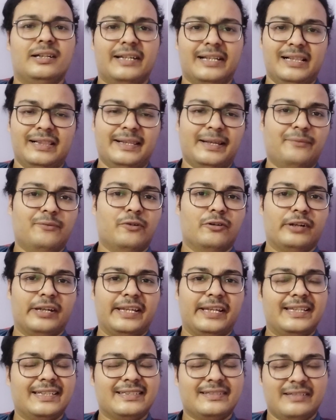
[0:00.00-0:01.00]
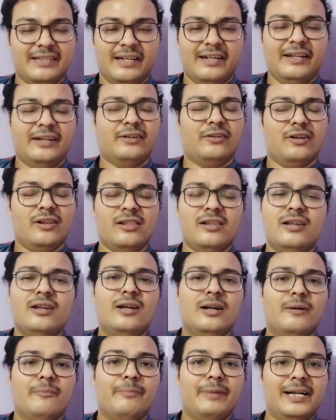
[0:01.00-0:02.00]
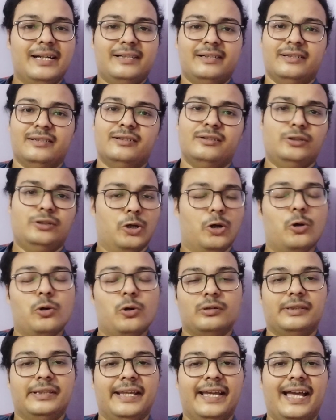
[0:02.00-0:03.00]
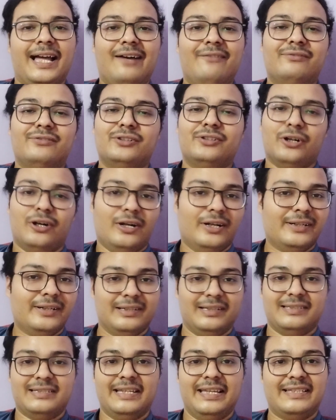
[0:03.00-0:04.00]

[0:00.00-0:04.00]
till the voting is done and all. But no, they have not